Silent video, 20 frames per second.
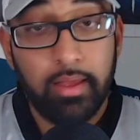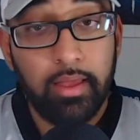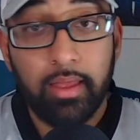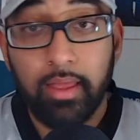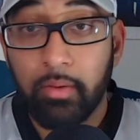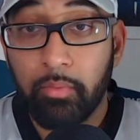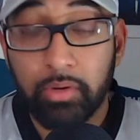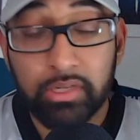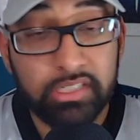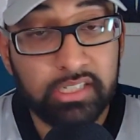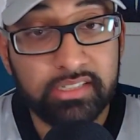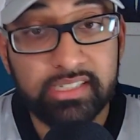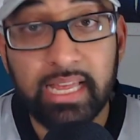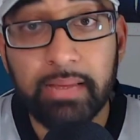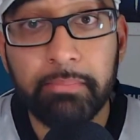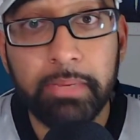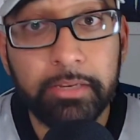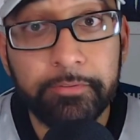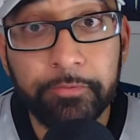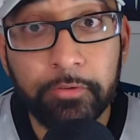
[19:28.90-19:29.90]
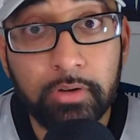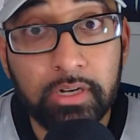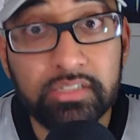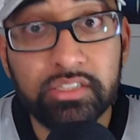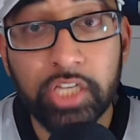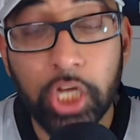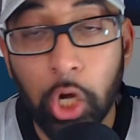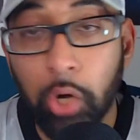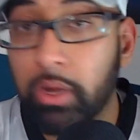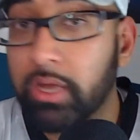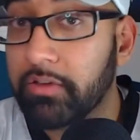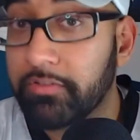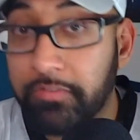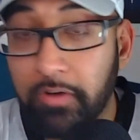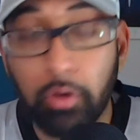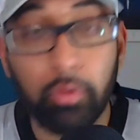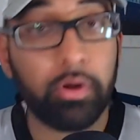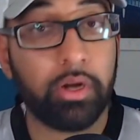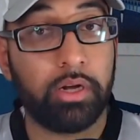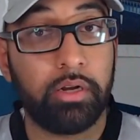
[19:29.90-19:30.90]
And what does that mean for us going
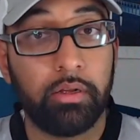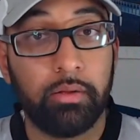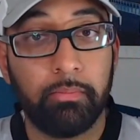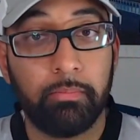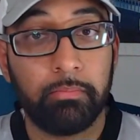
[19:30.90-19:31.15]
forward?